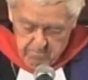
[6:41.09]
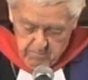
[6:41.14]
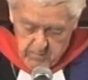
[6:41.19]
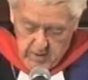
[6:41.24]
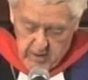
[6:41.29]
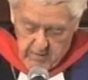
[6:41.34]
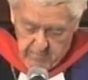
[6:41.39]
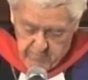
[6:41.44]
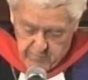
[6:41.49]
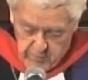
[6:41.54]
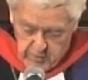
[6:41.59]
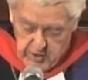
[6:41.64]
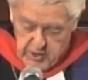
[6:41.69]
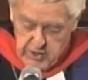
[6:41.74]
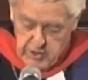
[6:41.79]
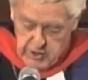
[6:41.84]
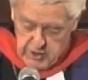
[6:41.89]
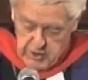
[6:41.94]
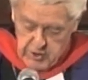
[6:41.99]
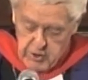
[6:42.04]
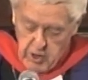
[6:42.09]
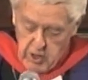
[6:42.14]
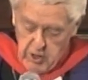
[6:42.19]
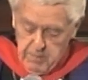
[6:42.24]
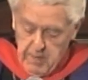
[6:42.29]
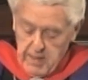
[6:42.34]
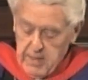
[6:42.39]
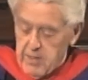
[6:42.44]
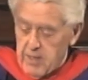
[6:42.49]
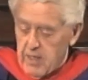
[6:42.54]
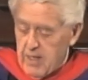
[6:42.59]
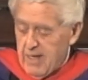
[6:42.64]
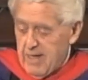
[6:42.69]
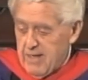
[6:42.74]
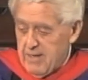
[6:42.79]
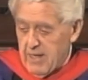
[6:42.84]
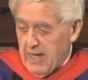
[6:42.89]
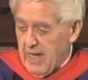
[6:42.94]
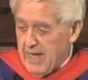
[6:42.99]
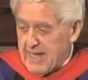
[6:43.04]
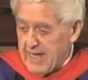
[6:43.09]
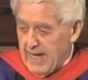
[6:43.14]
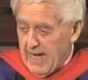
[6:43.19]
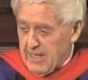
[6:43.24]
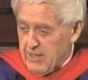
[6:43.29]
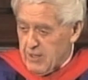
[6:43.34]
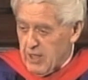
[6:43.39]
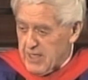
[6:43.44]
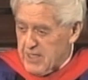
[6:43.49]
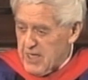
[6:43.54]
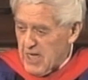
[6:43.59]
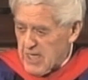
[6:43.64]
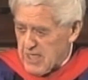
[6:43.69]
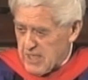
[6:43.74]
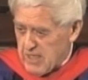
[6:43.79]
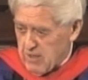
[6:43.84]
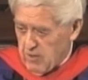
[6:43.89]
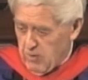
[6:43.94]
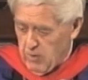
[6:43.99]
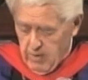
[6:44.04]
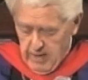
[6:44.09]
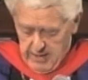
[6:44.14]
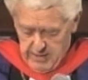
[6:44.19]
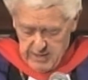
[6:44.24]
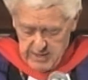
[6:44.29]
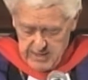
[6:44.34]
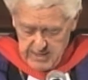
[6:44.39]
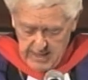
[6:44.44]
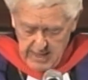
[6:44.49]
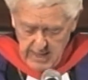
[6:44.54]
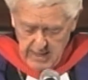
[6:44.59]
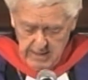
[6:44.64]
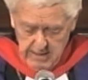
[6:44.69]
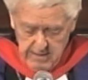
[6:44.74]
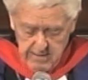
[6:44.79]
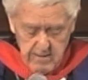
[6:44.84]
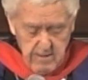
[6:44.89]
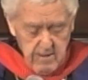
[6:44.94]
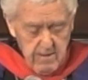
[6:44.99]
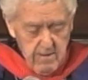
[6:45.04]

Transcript: religious dogma that I can't digest or understand.